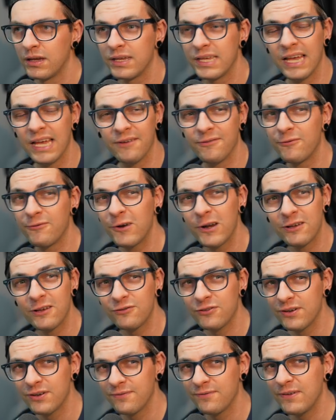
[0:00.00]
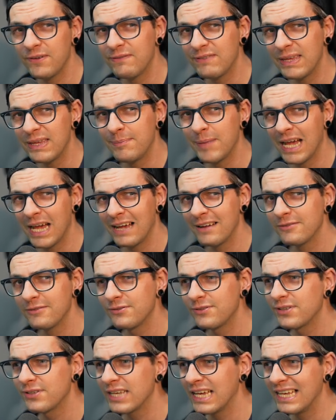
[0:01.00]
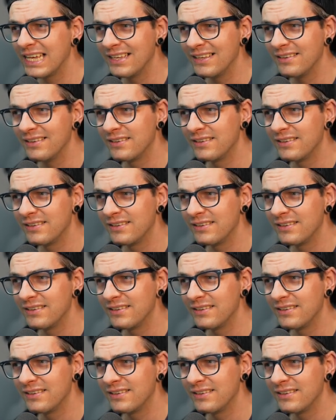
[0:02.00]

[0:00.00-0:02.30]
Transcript: Yeah, £350 in